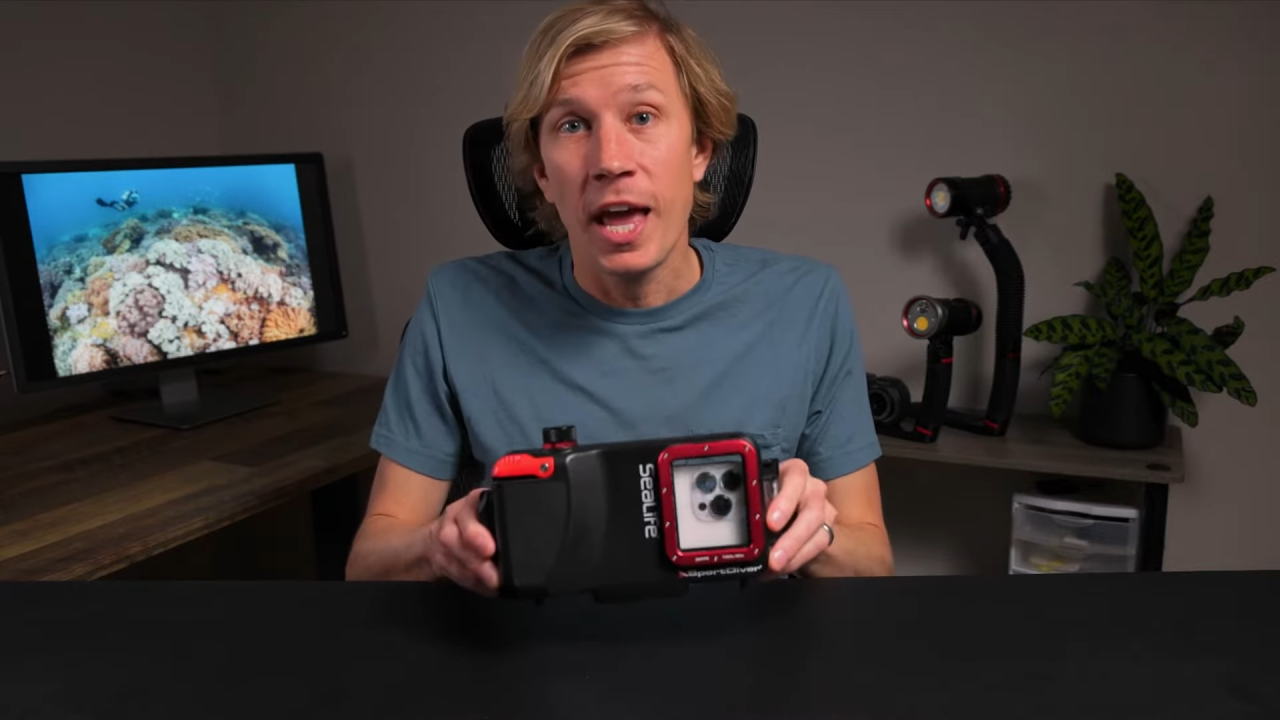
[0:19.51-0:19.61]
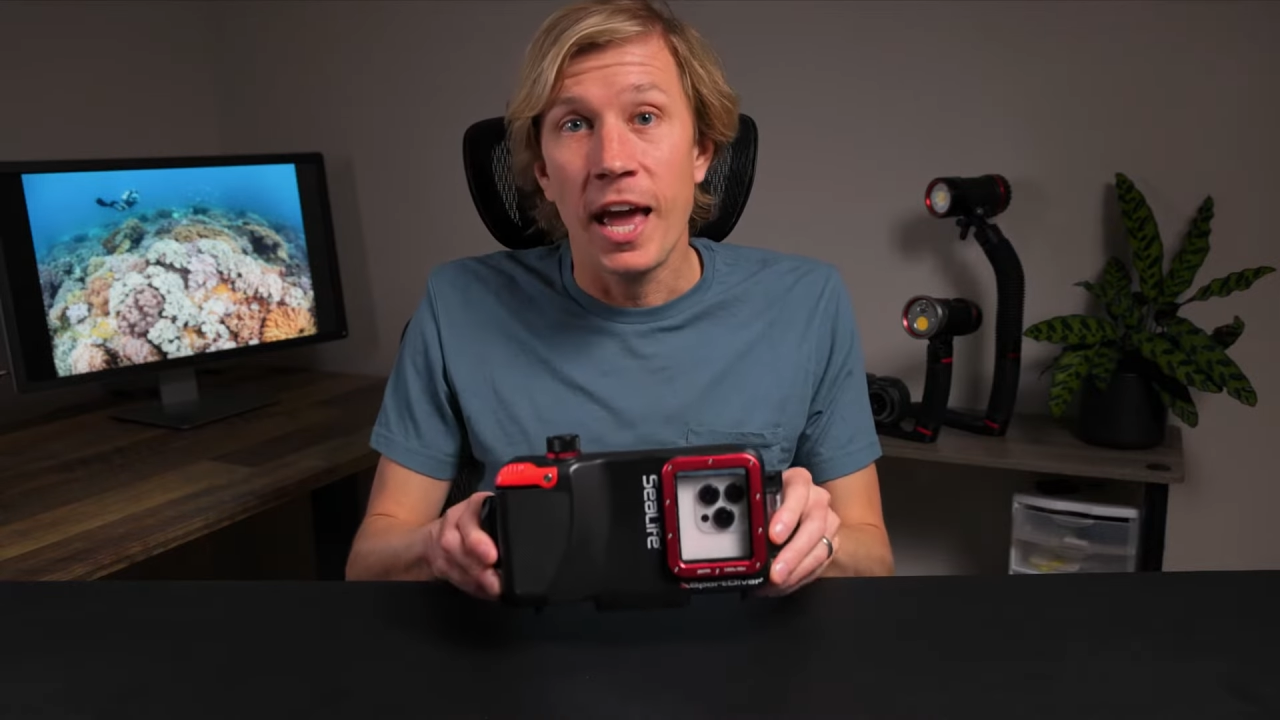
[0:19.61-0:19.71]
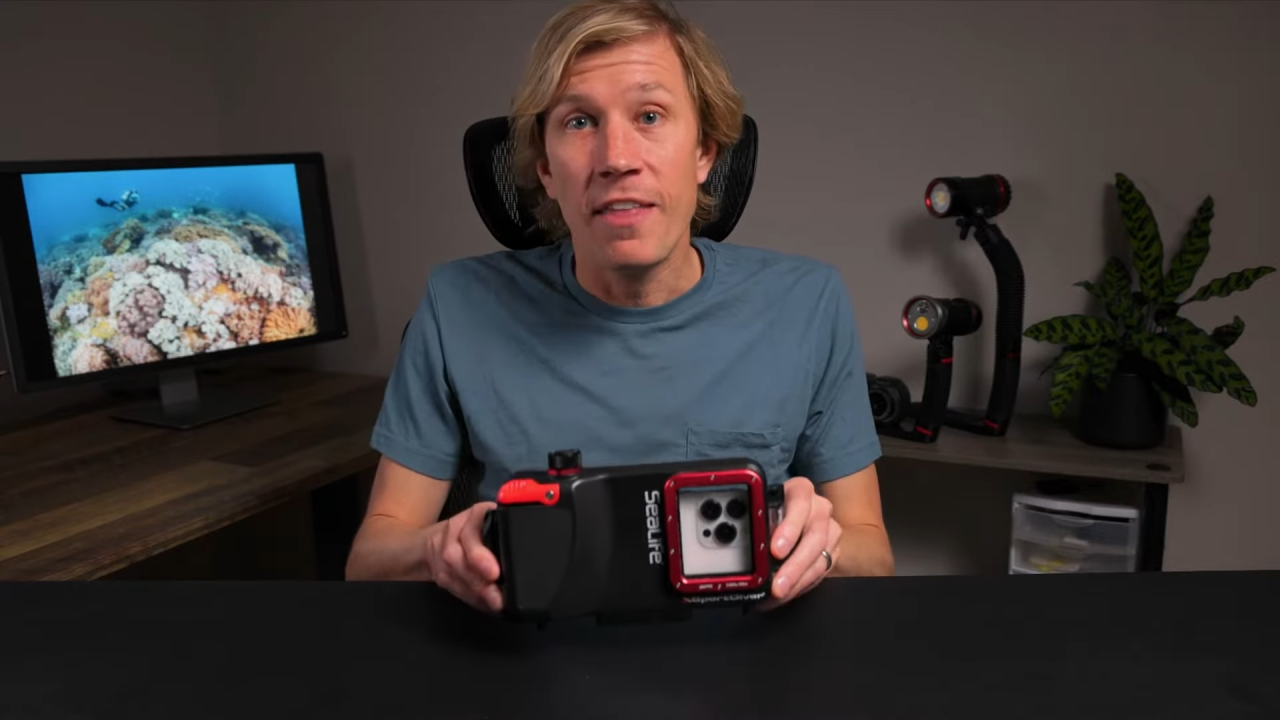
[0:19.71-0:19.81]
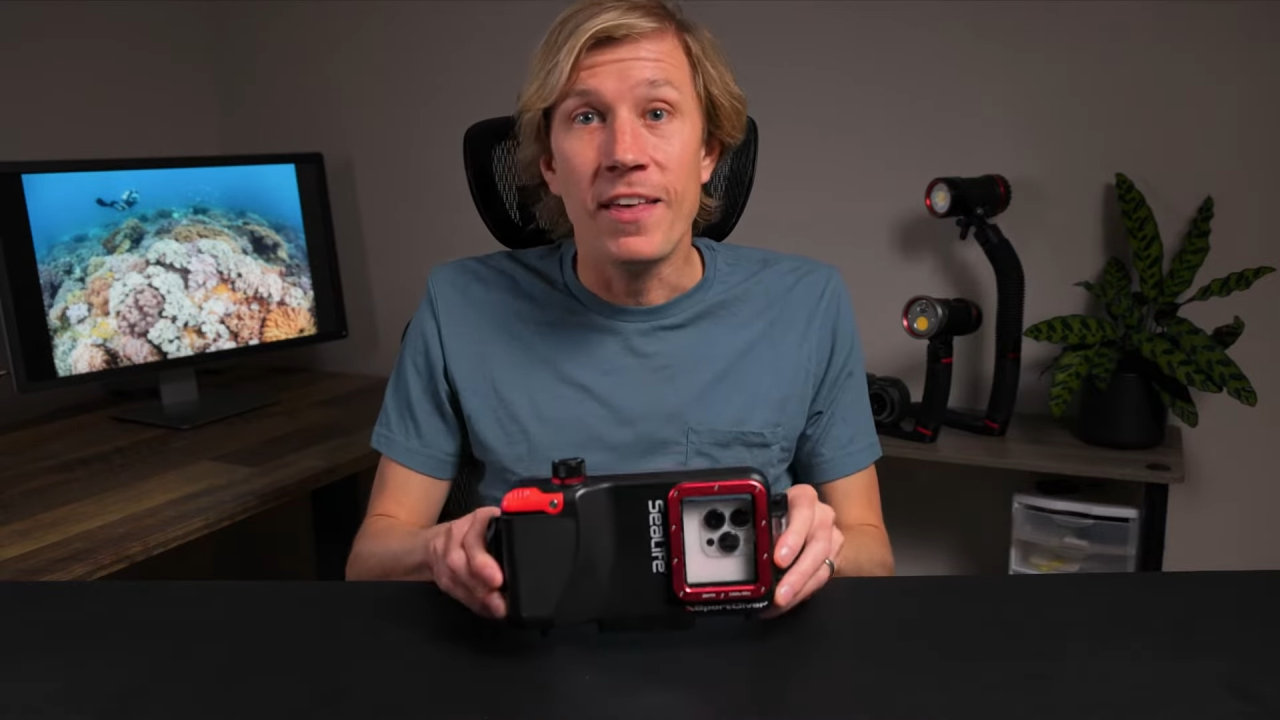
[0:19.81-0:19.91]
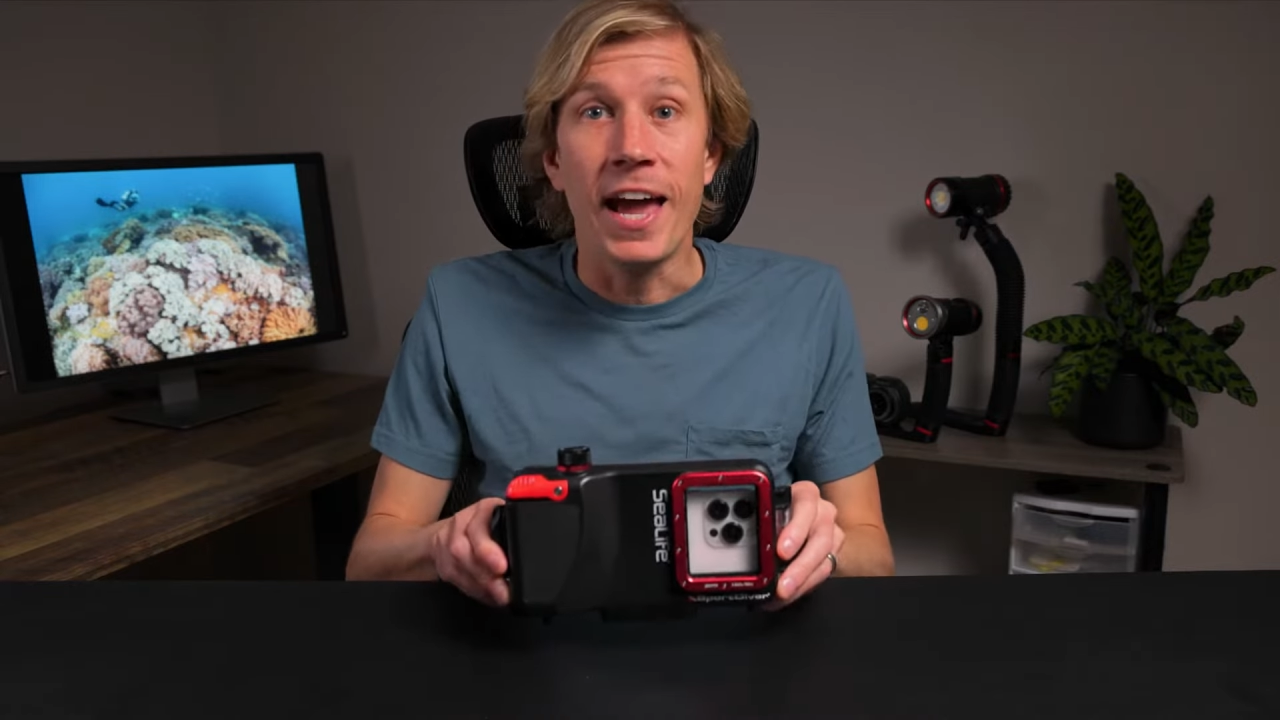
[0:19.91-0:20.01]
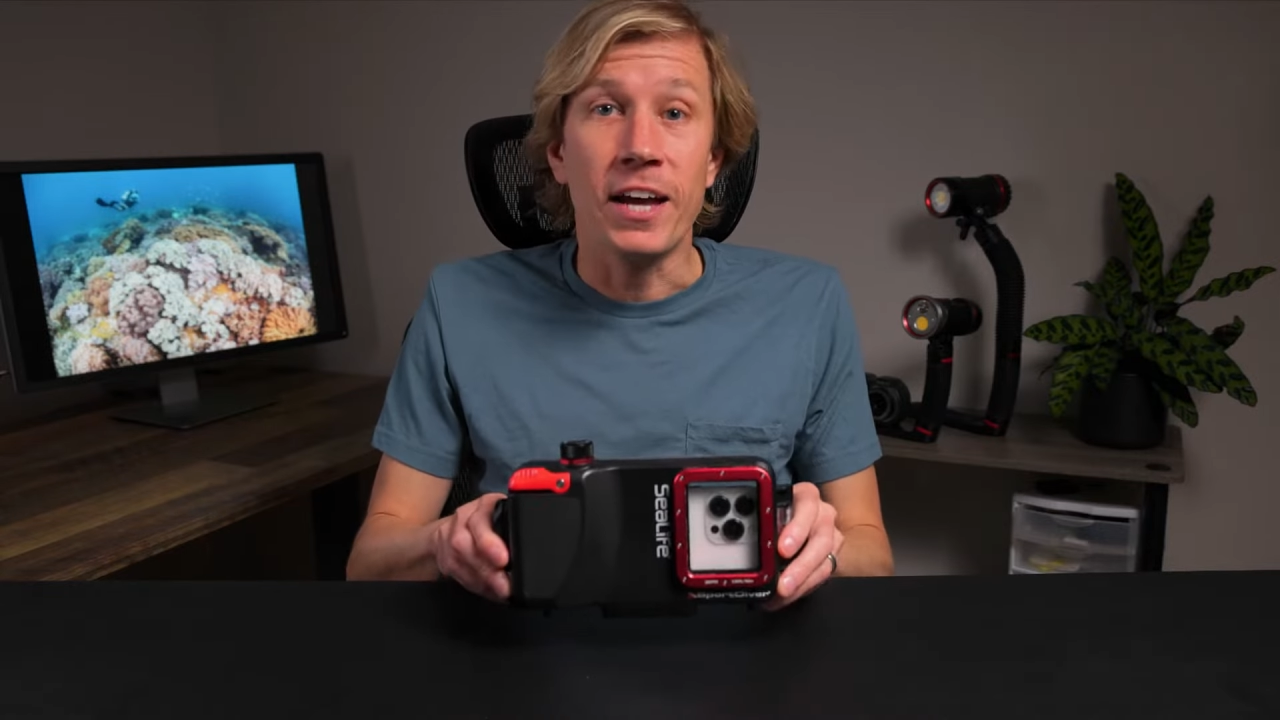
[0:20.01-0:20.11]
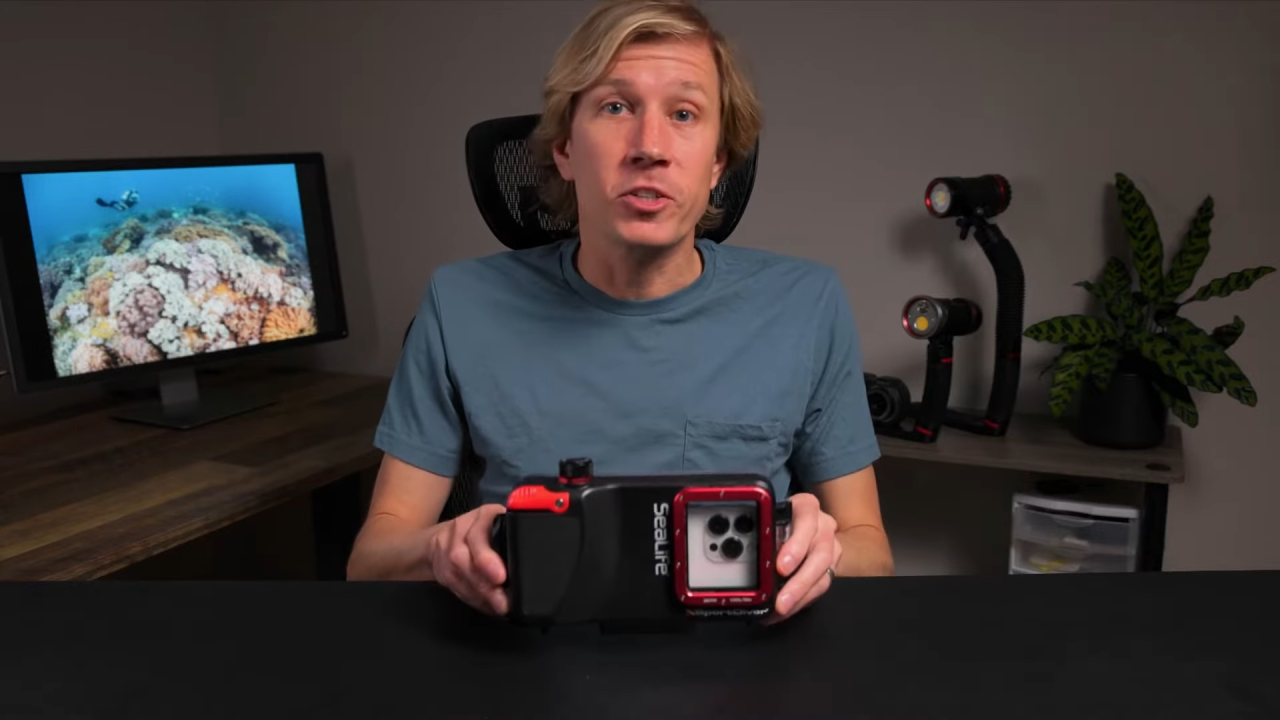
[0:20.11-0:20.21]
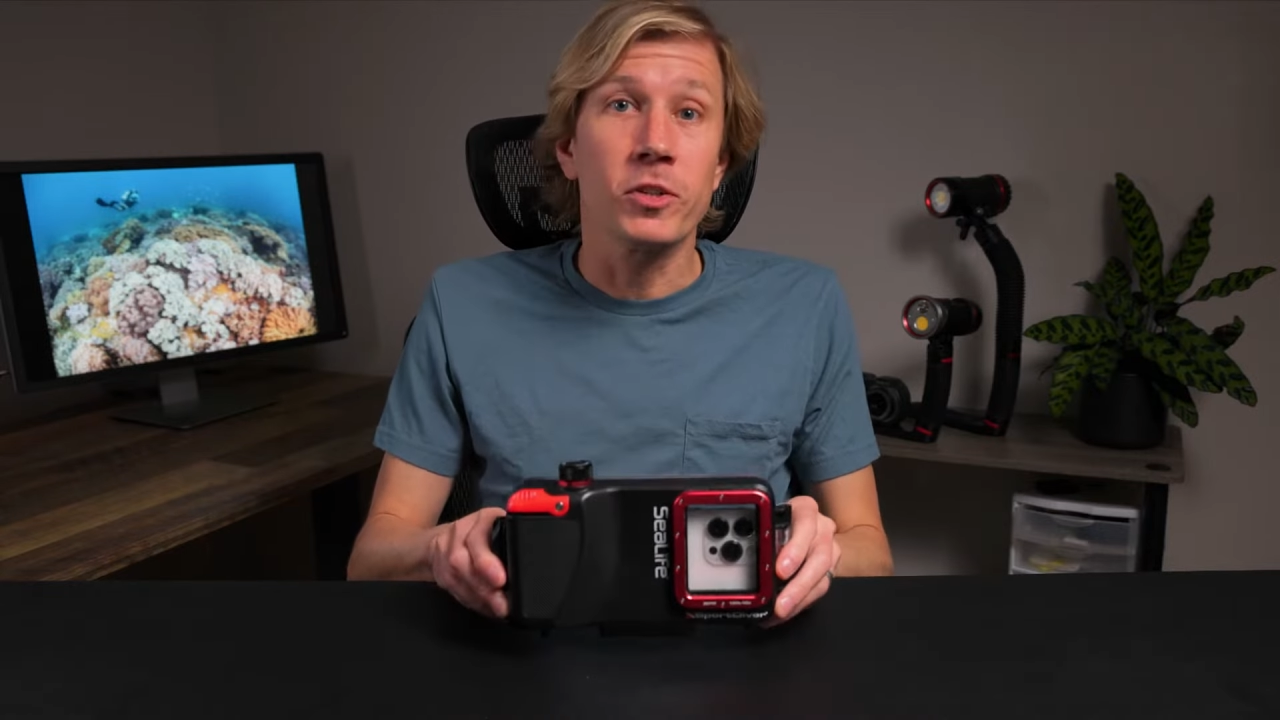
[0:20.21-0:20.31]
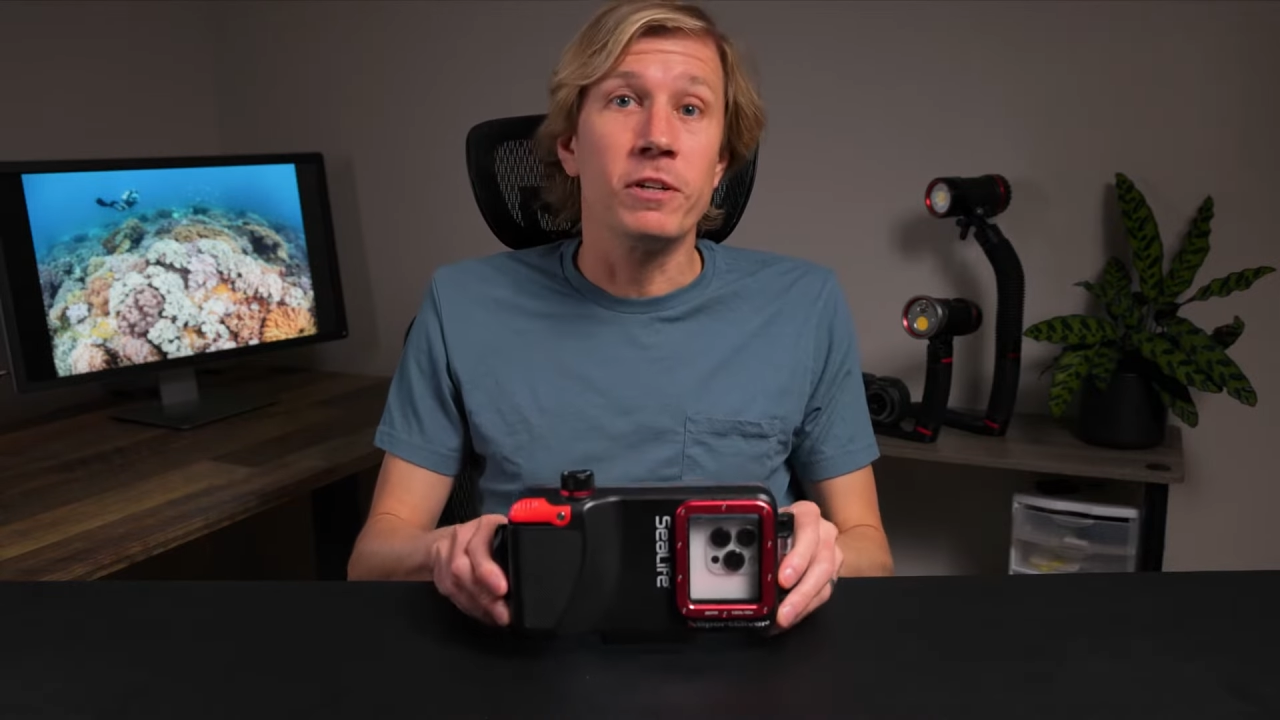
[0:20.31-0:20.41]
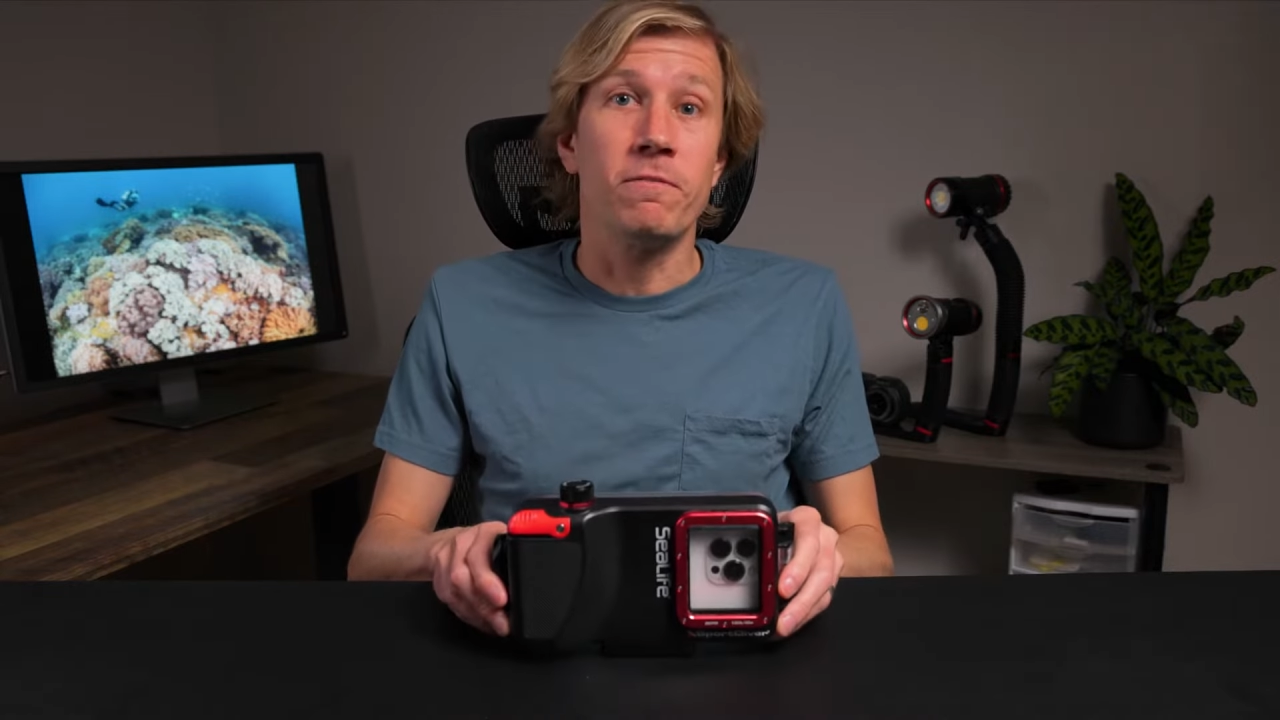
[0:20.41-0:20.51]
and the excellent